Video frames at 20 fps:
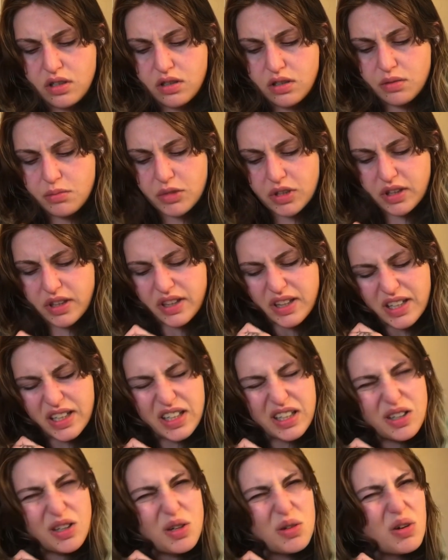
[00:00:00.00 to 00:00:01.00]
But,
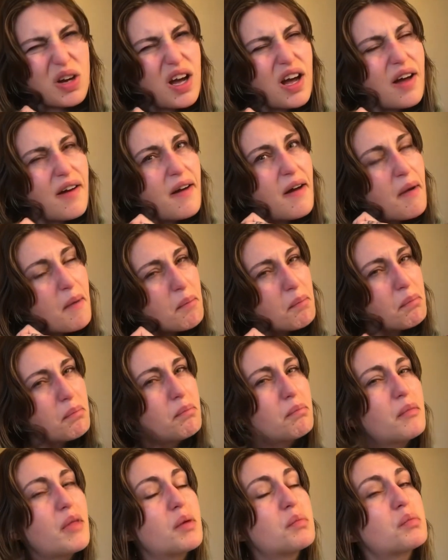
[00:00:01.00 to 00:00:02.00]
you know,
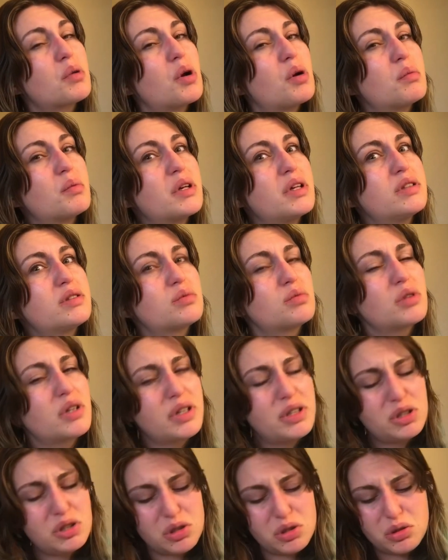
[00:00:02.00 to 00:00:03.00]
that probably is what I
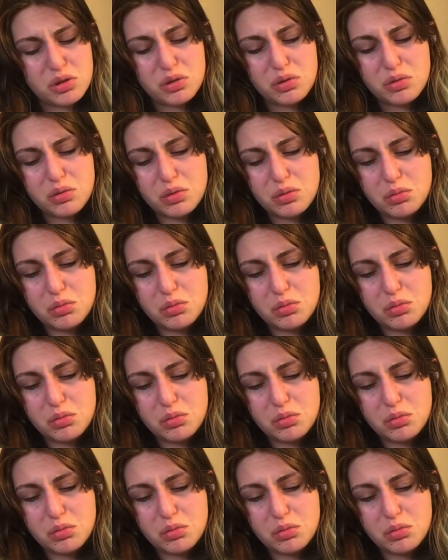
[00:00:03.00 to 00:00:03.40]
should do.